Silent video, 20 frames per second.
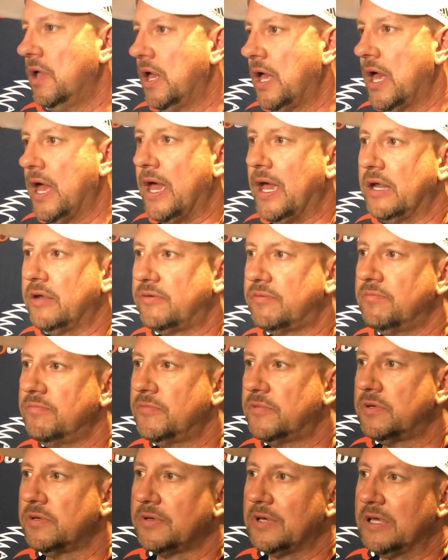had
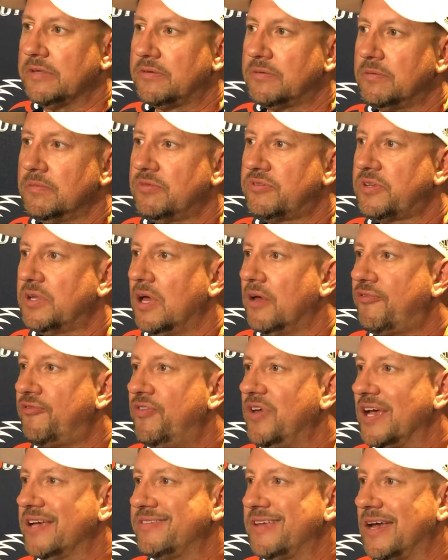to get some stuff
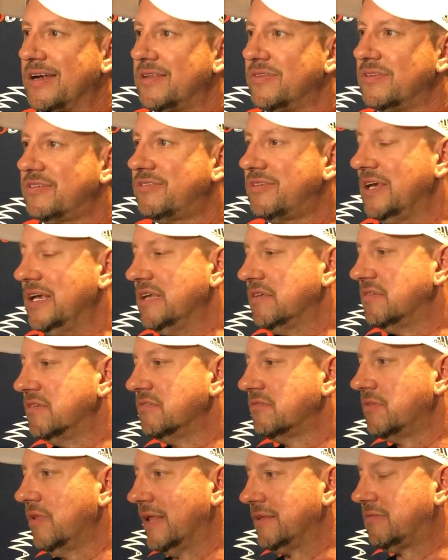fixed after the season,
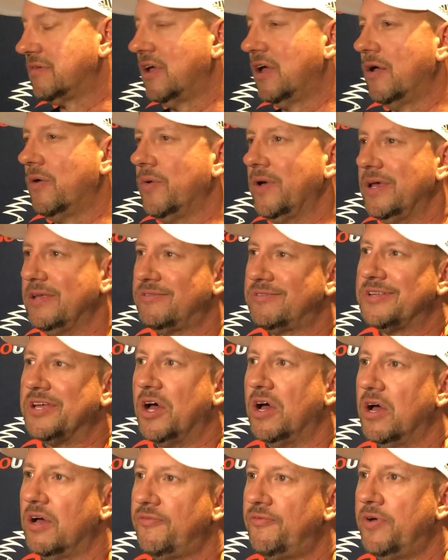so that's always
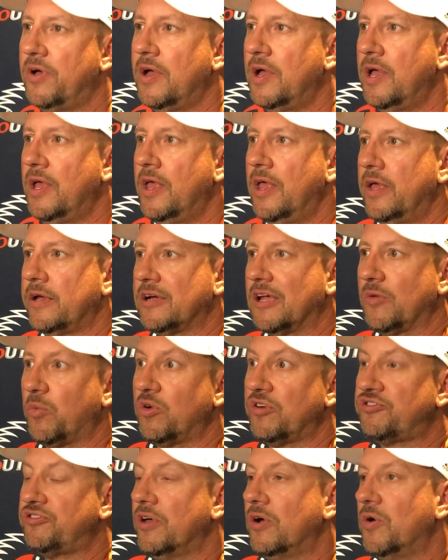tough because we're
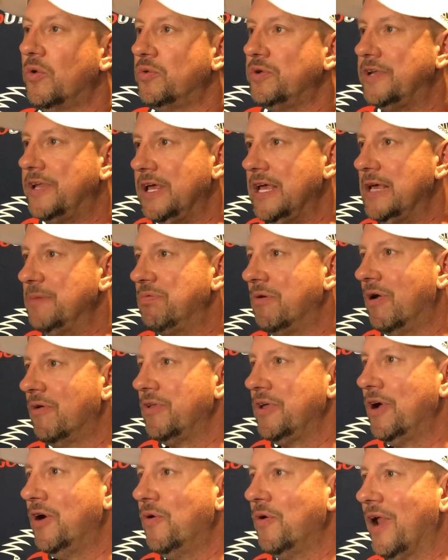so deep on
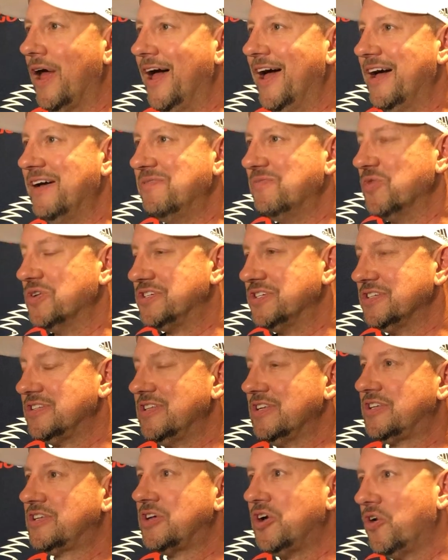the O line, which is
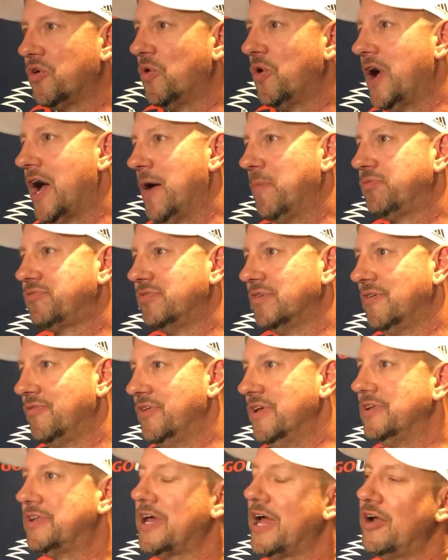the total opposite of the
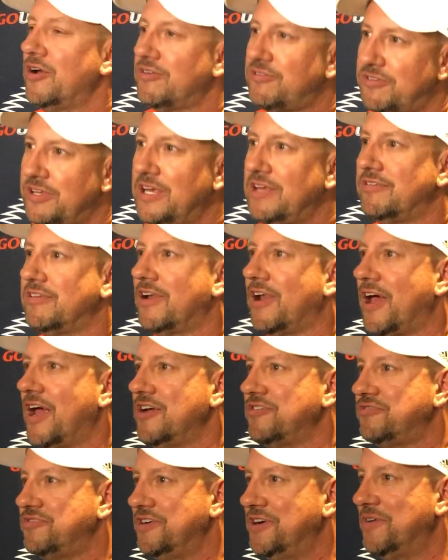entire season
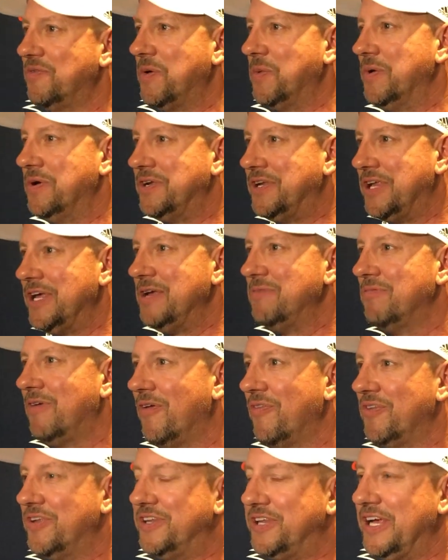last year. We were deep
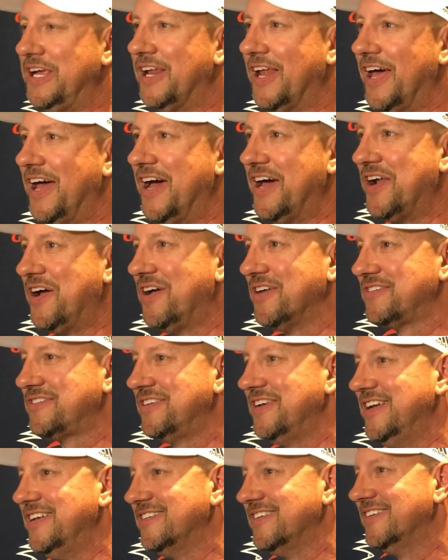on the D line all
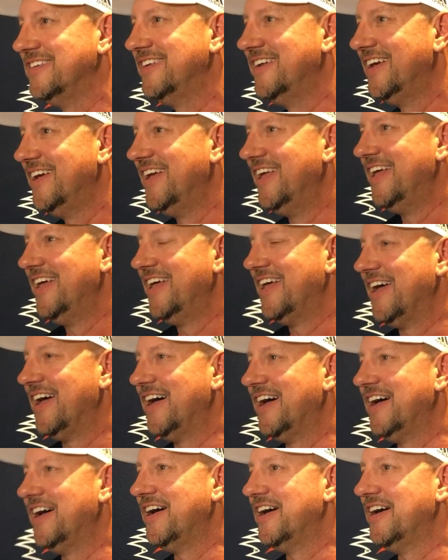season, uh,
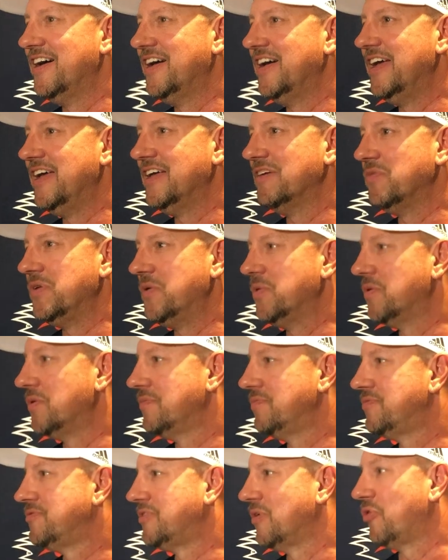and we were
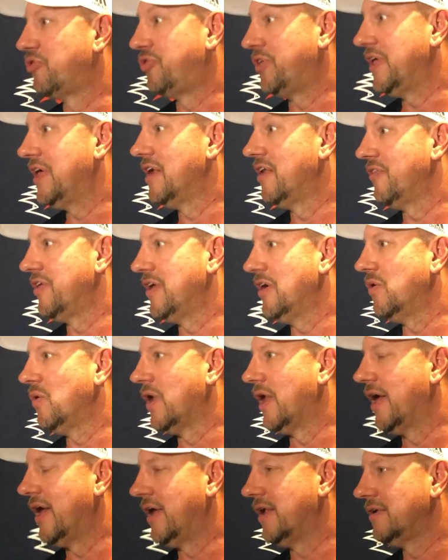so thin on the O
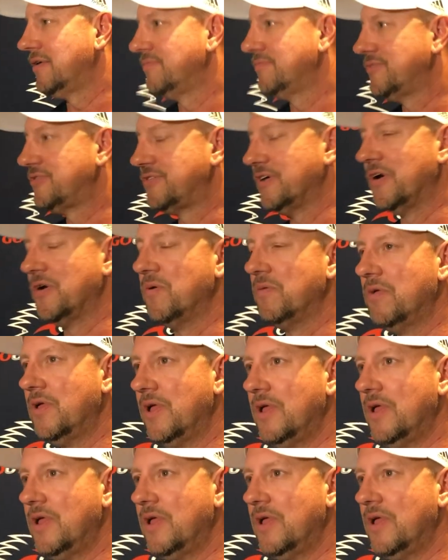line. So